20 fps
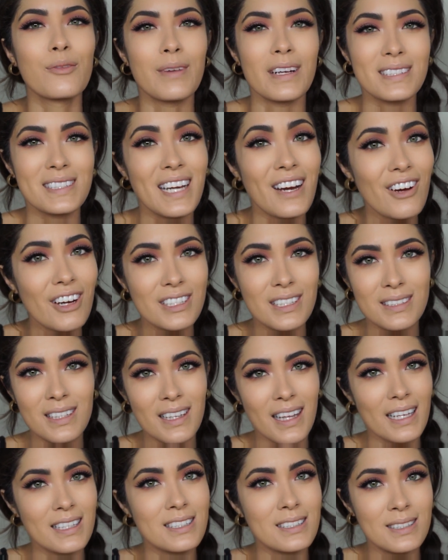Mascara
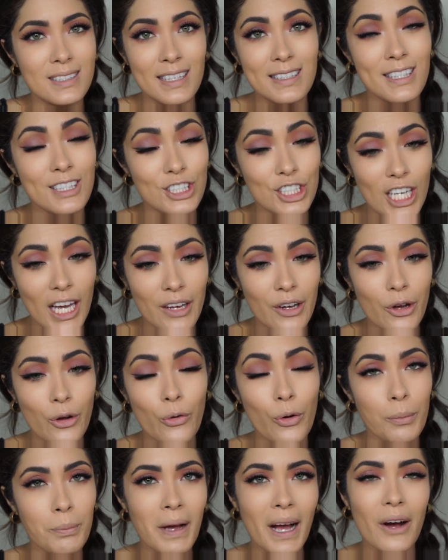doesn't like to stick to shadow
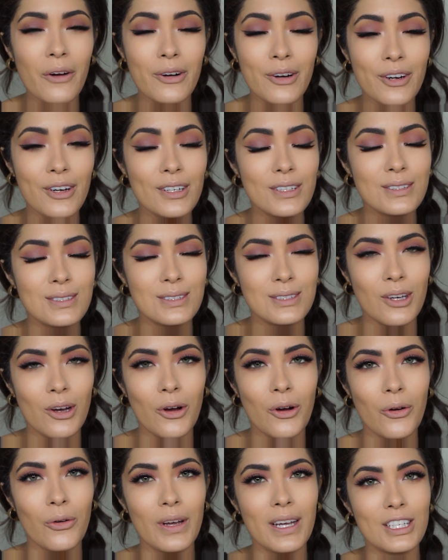or powder,
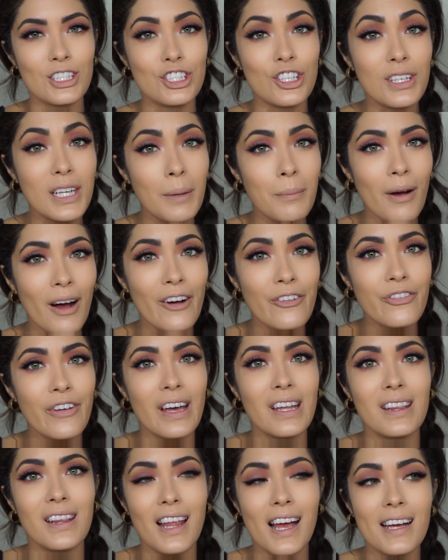so it should come off
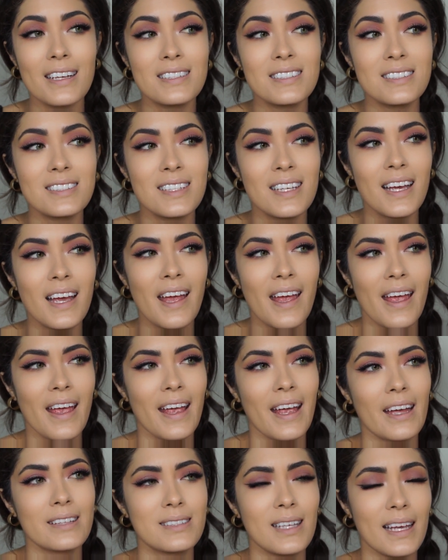unless
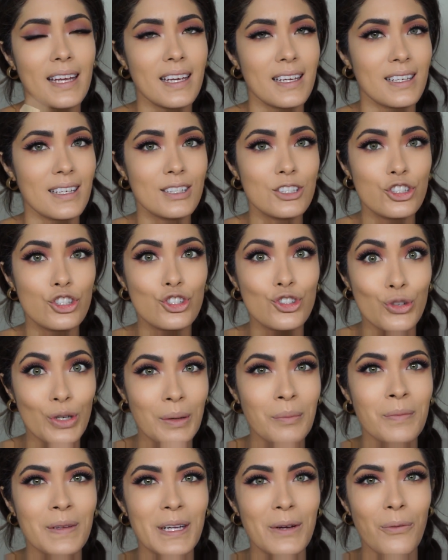it's like an
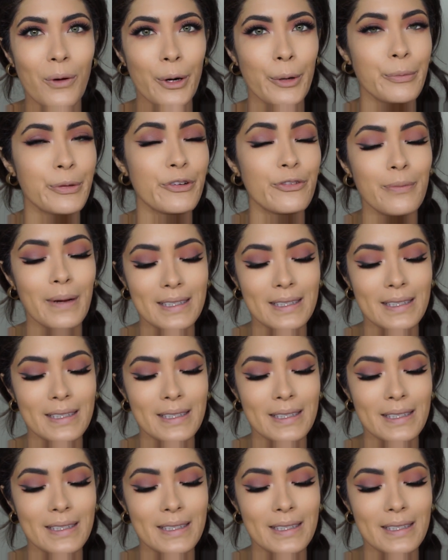extremely waterproof